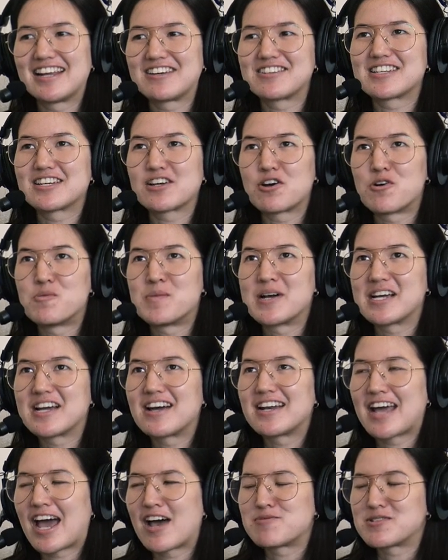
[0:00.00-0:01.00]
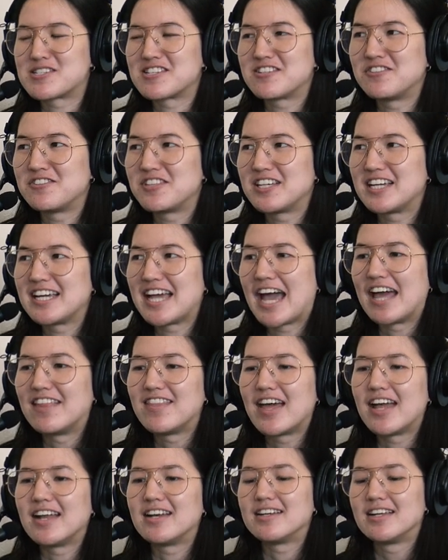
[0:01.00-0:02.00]
and I was like, "Oh my god, absolutely!"
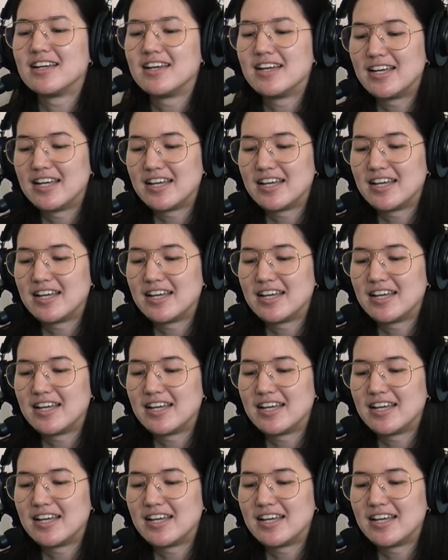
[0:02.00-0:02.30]
And then